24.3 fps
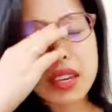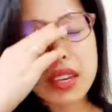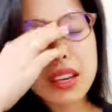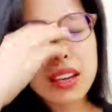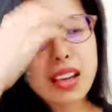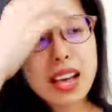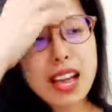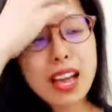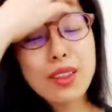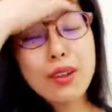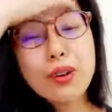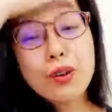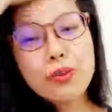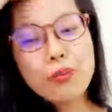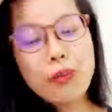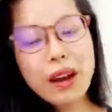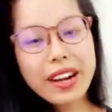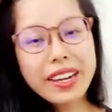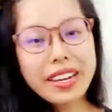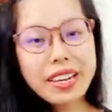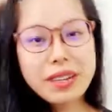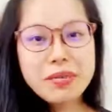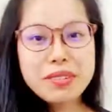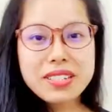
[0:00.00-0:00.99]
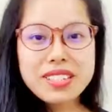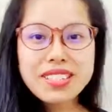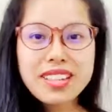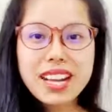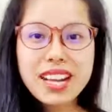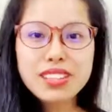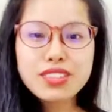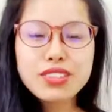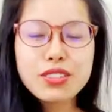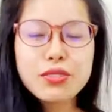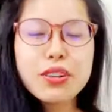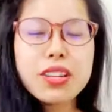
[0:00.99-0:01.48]
Hello, my name is
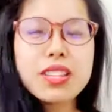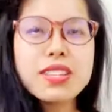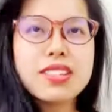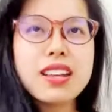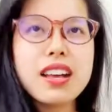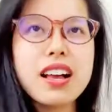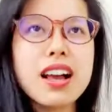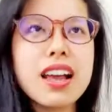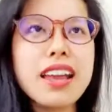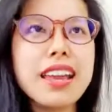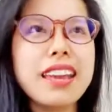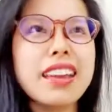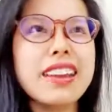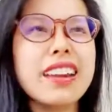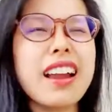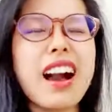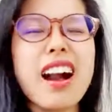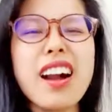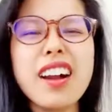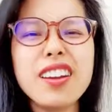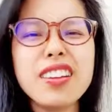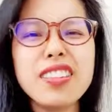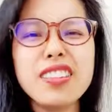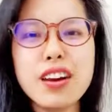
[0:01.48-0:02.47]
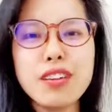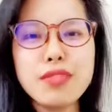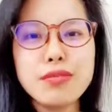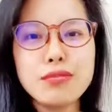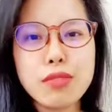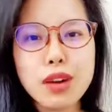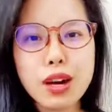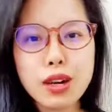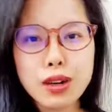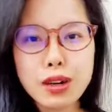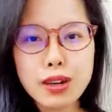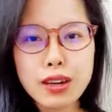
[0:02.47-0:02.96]
Trang Teresa and I love
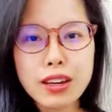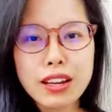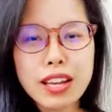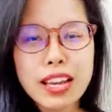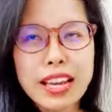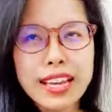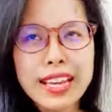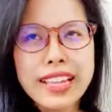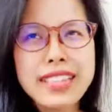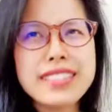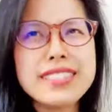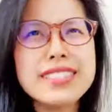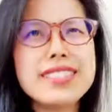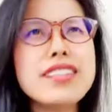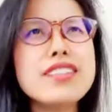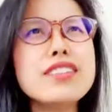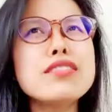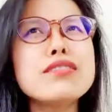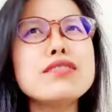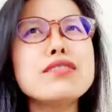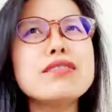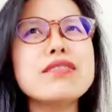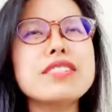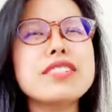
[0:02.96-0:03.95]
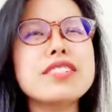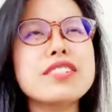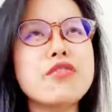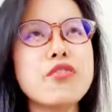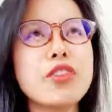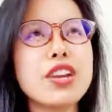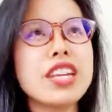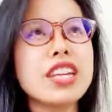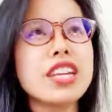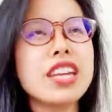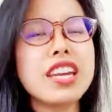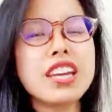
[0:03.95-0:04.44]
water. Instead of
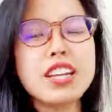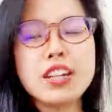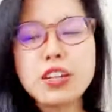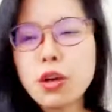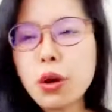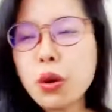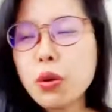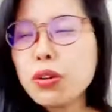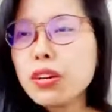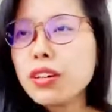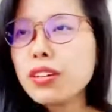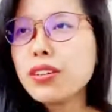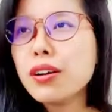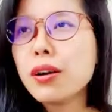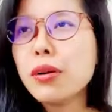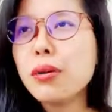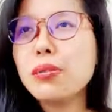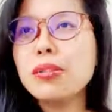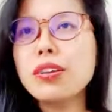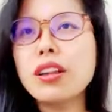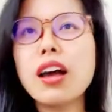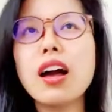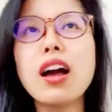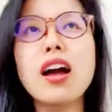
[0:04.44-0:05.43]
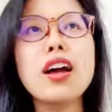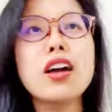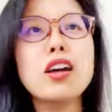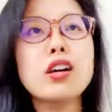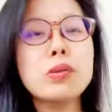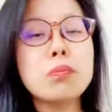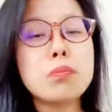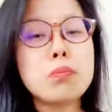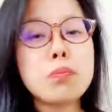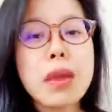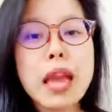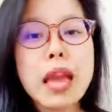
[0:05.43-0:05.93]
drinking Coca-Cola,
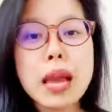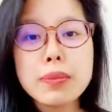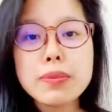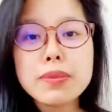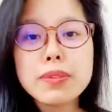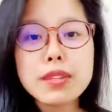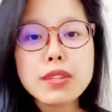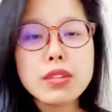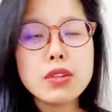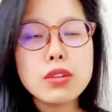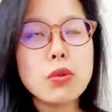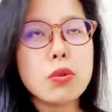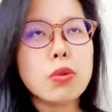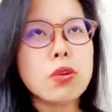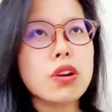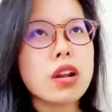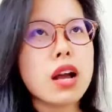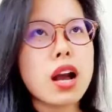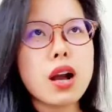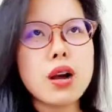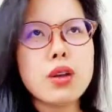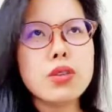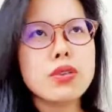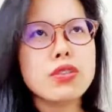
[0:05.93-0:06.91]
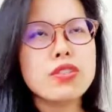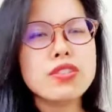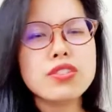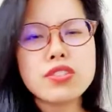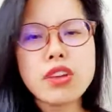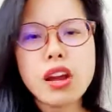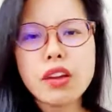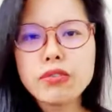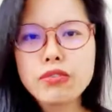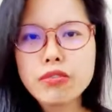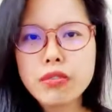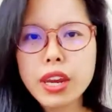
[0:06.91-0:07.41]
Pepsi or other
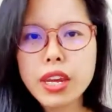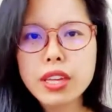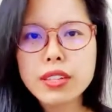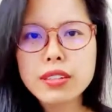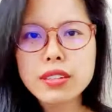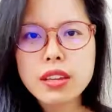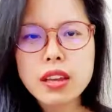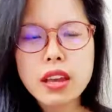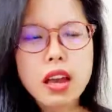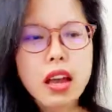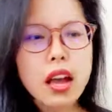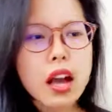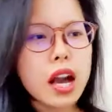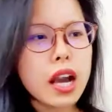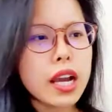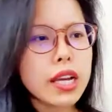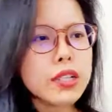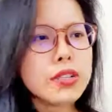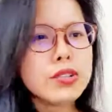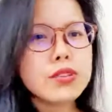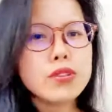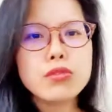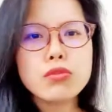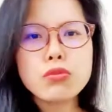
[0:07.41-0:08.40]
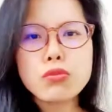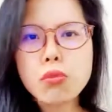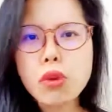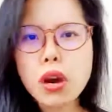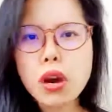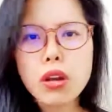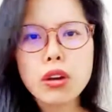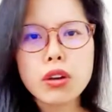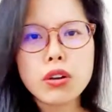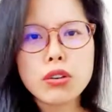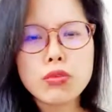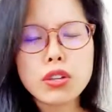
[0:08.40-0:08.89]
soft drinks, I choose
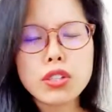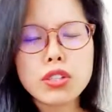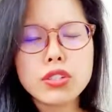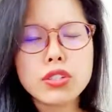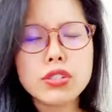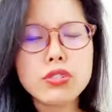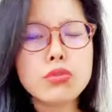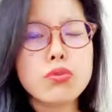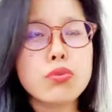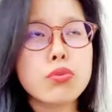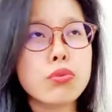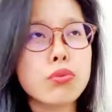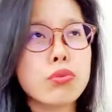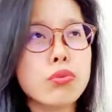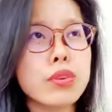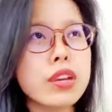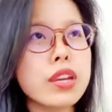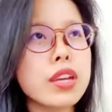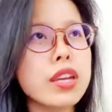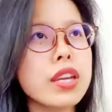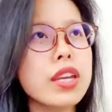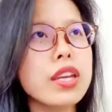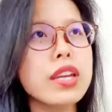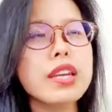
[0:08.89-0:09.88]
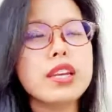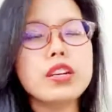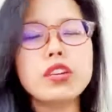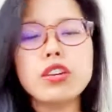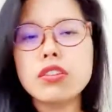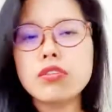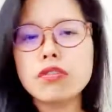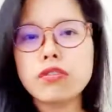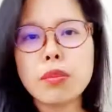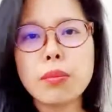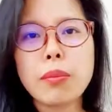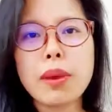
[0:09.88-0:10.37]
water, which is really good
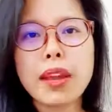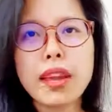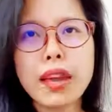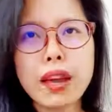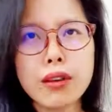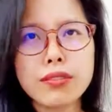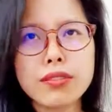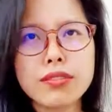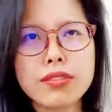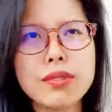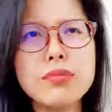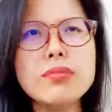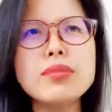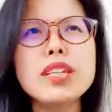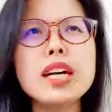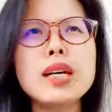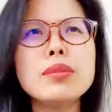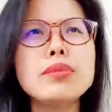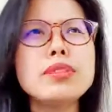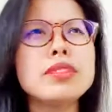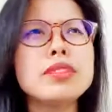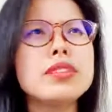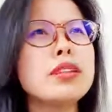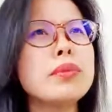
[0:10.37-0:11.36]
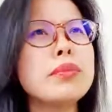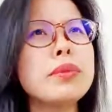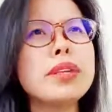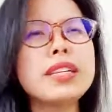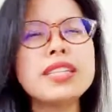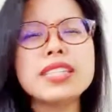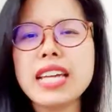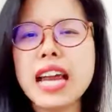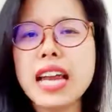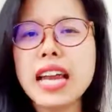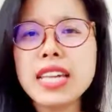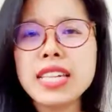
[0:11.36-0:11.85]
for my health. Sometimes it's a little bit
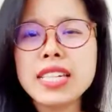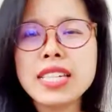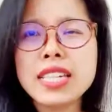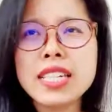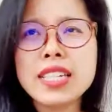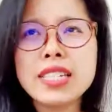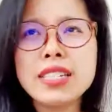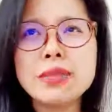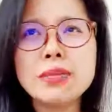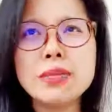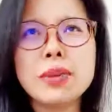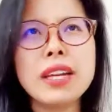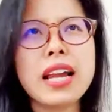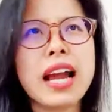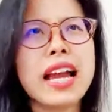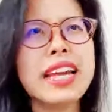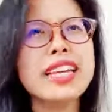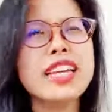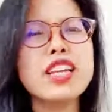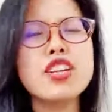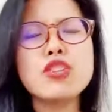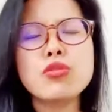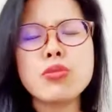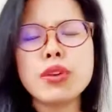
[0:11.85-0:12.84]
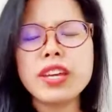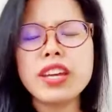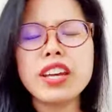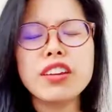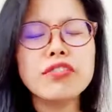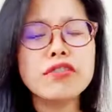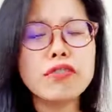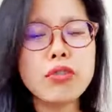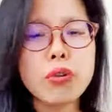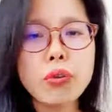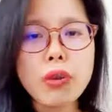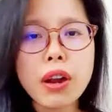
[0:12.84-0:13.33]
tasteless, but I can drink it
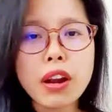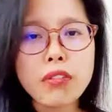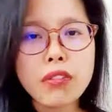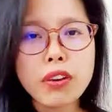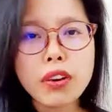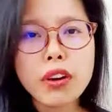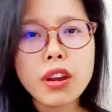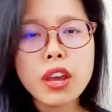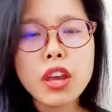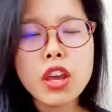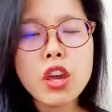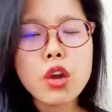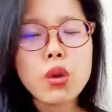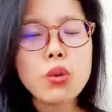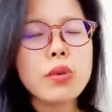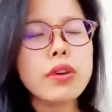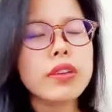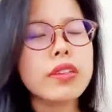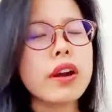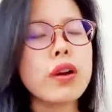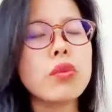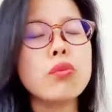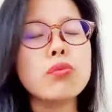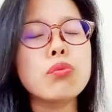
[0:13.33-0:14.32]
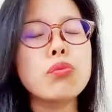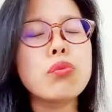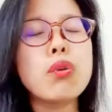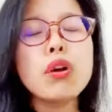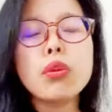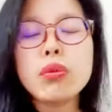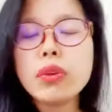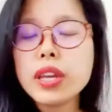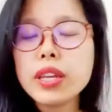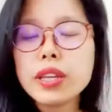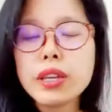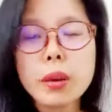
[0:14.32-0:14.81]
forever without
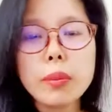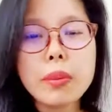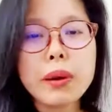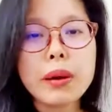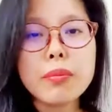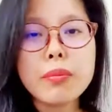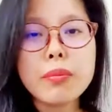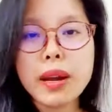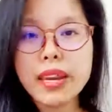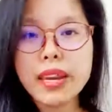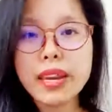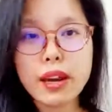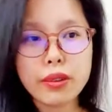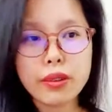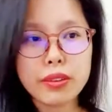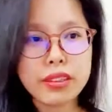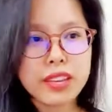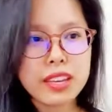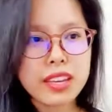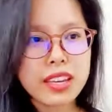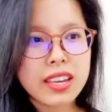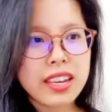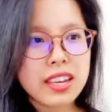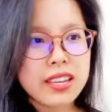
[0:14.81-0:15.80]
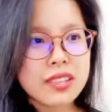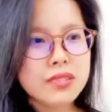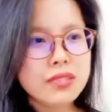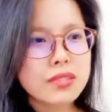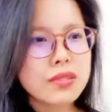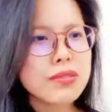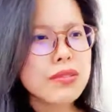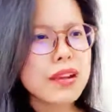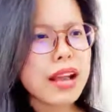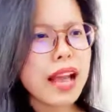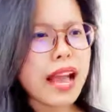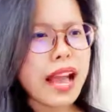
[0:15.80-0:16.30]
worrying about my health.
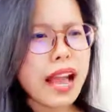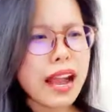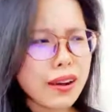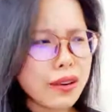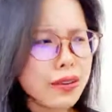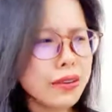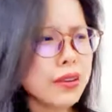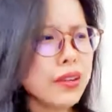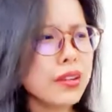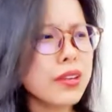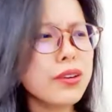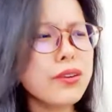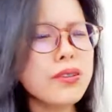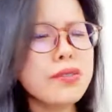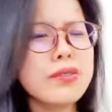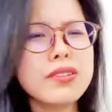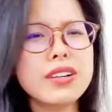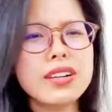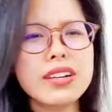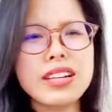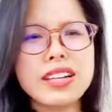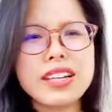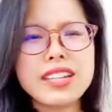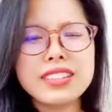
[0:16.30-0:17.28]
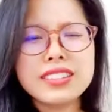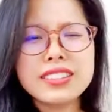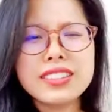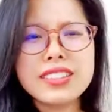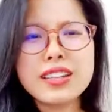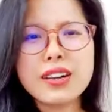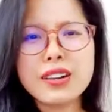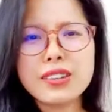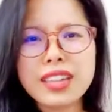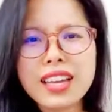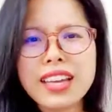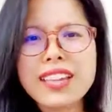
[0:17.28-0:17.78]
So how do you
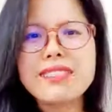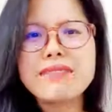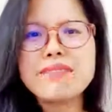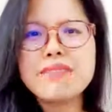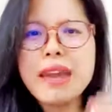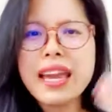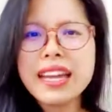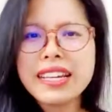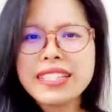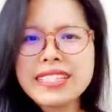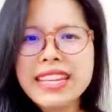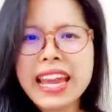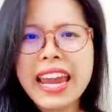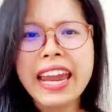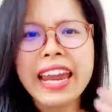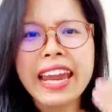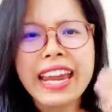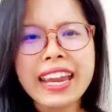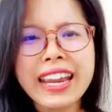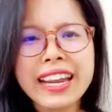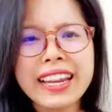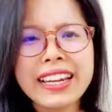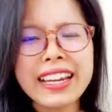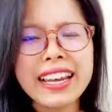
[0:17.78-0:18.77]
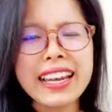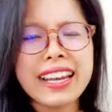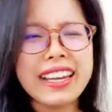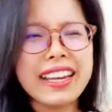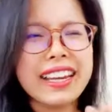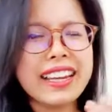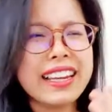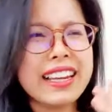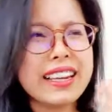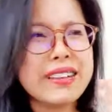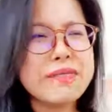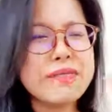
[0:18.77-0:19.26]
maintain
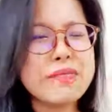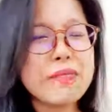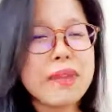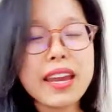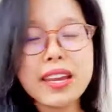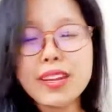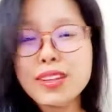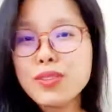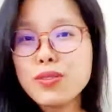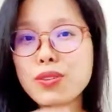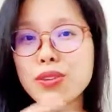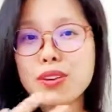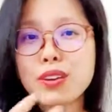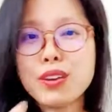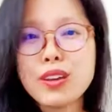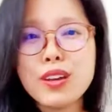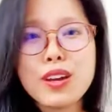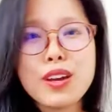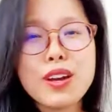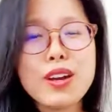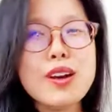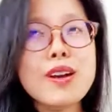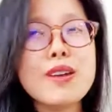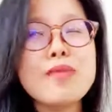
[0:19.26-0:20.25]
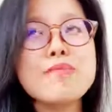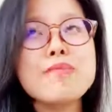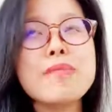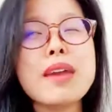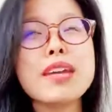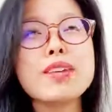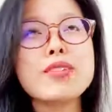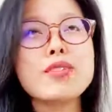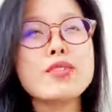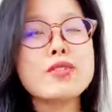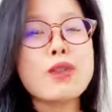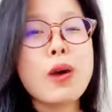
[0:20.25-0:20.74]
and make
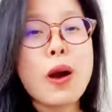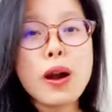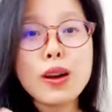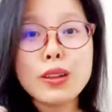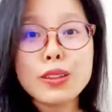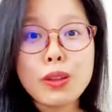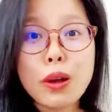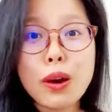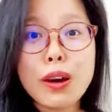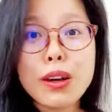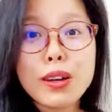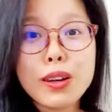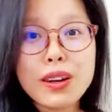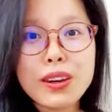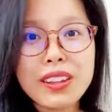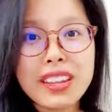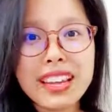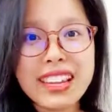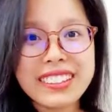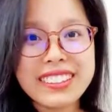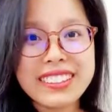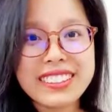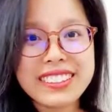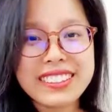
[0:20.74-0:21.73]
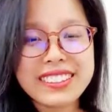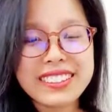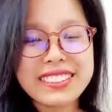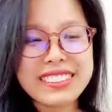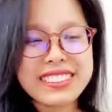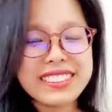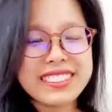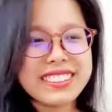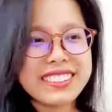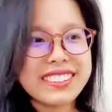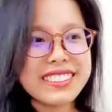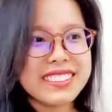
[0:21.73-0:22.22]
your talk longer like this?
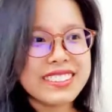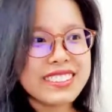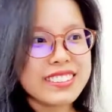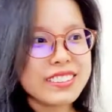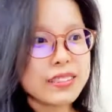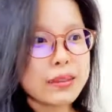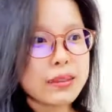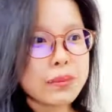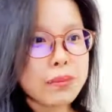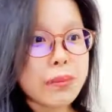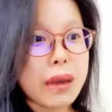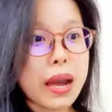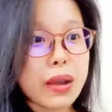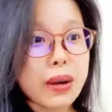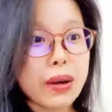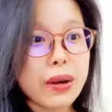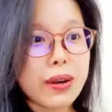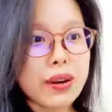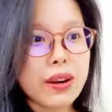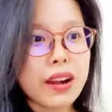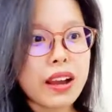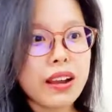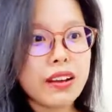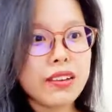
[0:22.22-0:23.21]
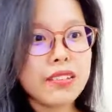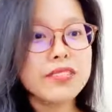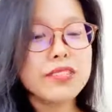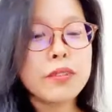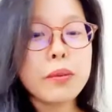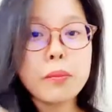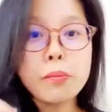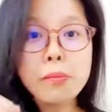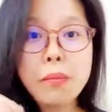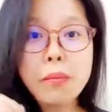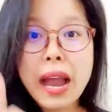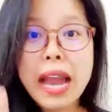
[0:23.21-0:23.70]
This is the matter of
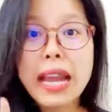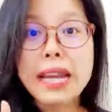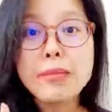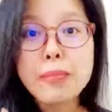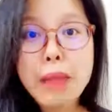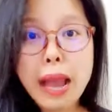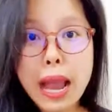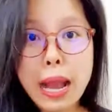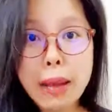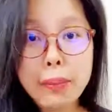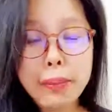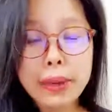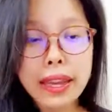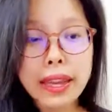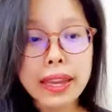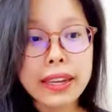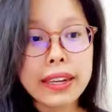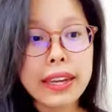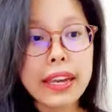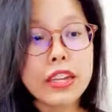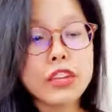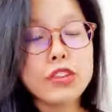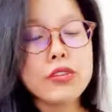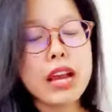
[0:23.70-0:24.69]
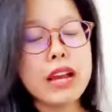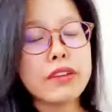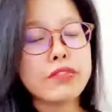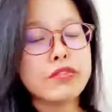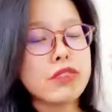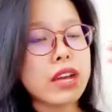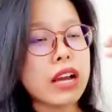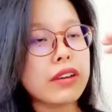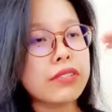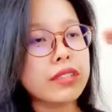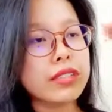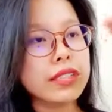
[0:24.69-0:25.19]
mind map, and you have to
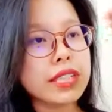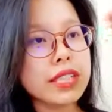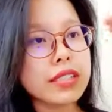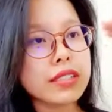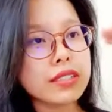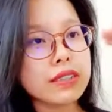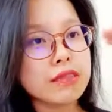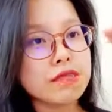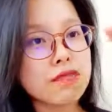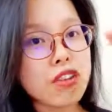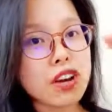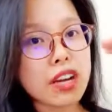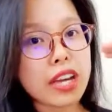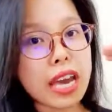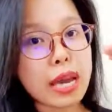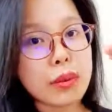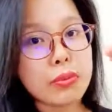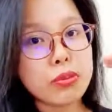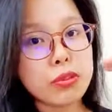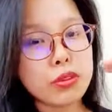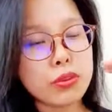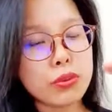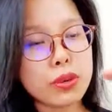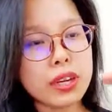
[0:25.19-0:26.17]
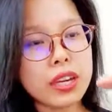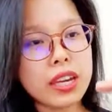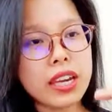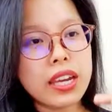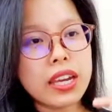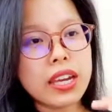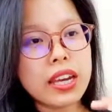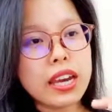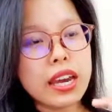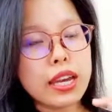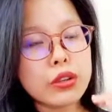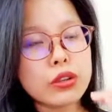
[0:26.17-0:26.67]
have a list of vocabulary,
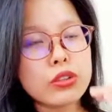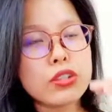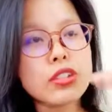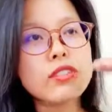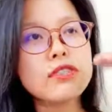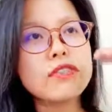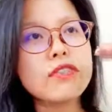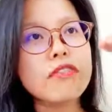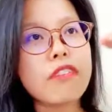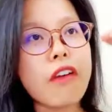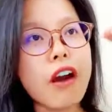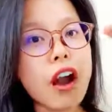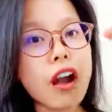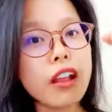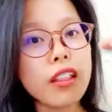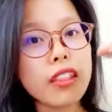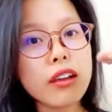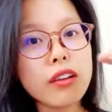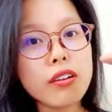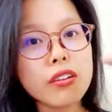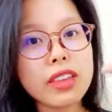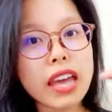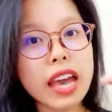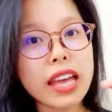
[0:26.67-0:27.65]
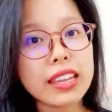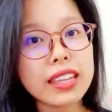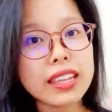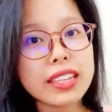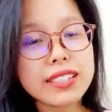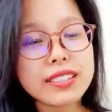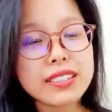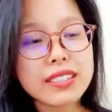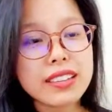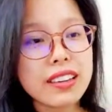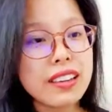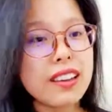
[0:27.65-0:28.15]
and you just follow that
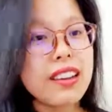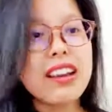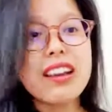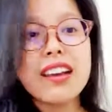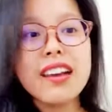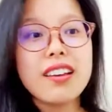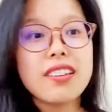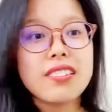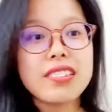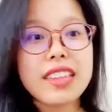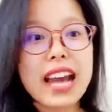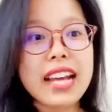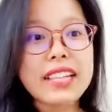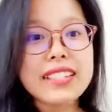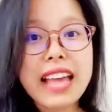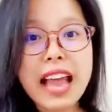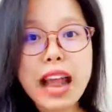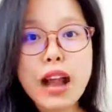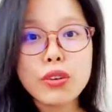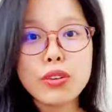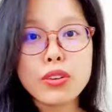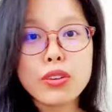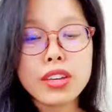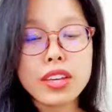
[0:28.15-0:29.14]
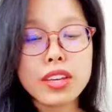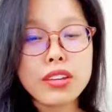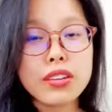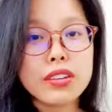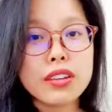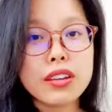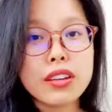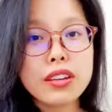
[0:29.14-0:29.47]
list. That's how you can